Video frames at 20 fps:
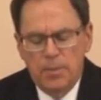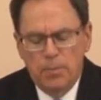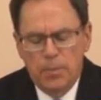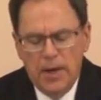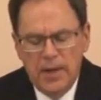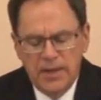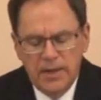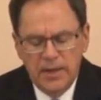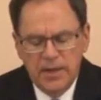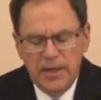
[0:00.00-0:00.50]

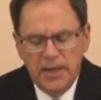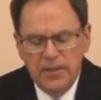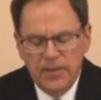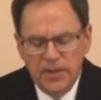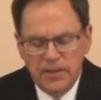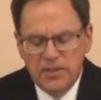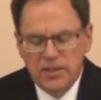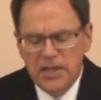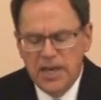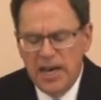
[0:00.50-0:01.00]
But in
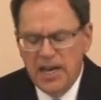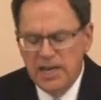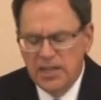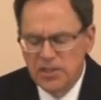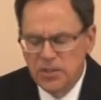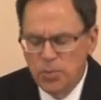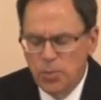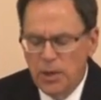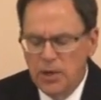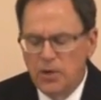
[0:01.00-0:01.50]
this
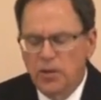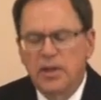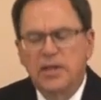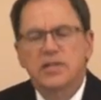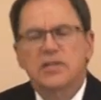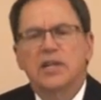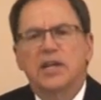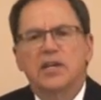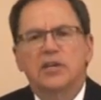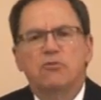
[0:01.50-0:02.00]
case, we could
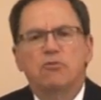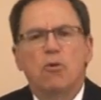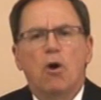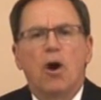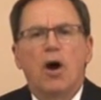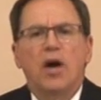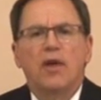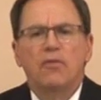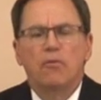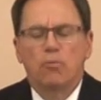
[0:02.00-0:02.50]
easily
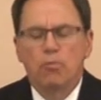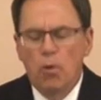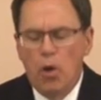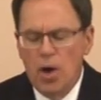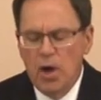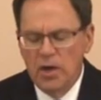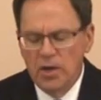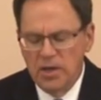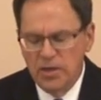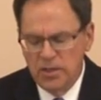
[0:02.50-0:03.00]
draw the
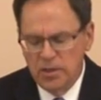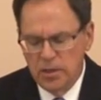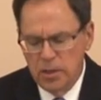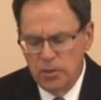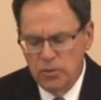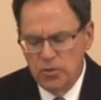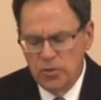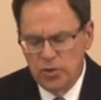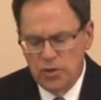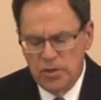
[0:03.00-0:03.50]
wrong
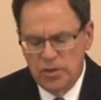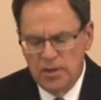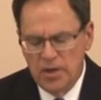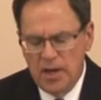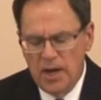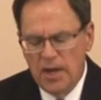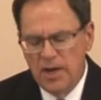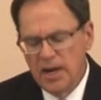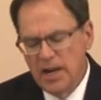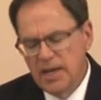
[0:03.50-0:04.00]
conclusion
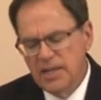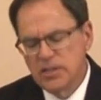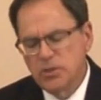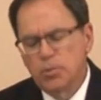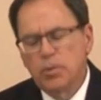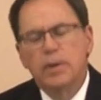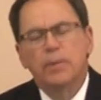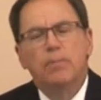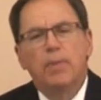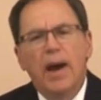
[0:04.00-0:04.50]

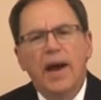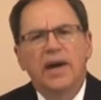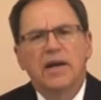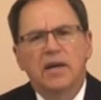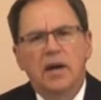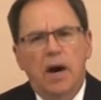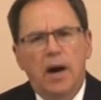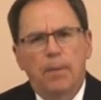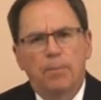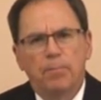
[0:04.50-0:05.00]
unless we
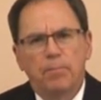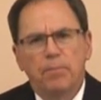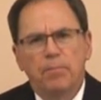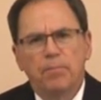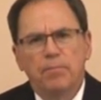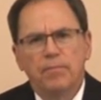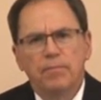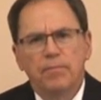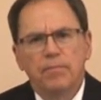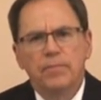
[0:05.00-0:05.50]
back up
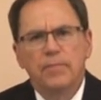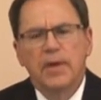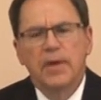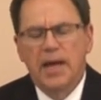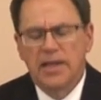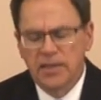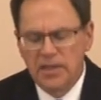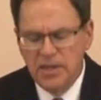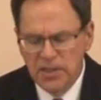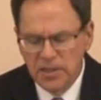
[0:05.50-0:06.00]

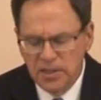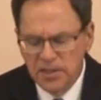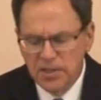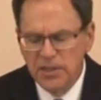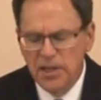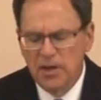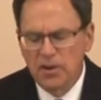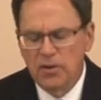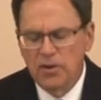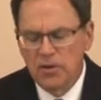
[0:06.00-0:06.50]
and
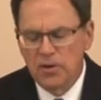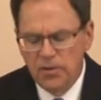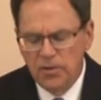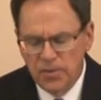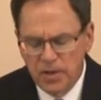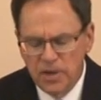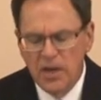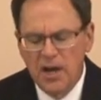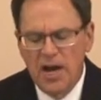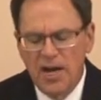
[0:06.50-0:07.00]
consider
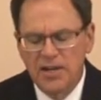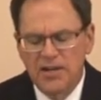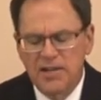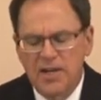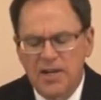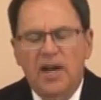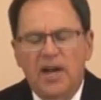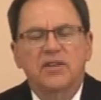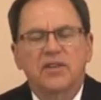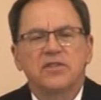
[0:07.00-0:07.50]
the
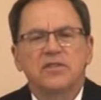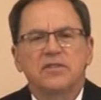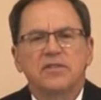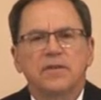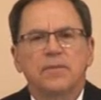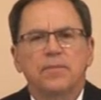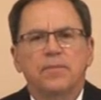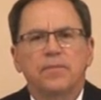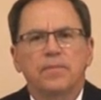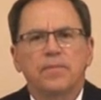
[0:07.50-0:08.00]
context.
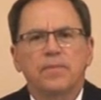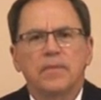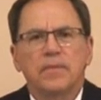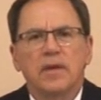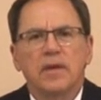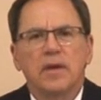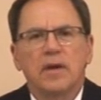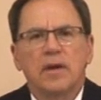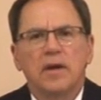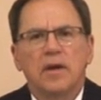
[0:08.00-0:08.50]

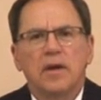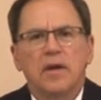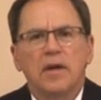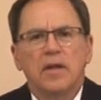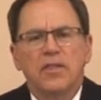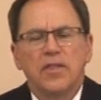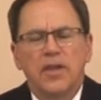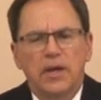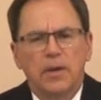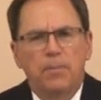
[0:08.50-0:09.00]

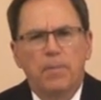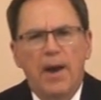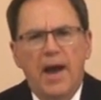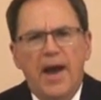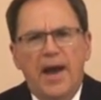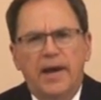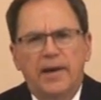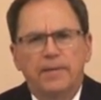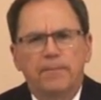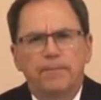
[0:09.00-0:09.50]
Think
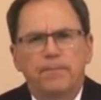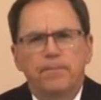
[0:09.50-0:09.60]
back.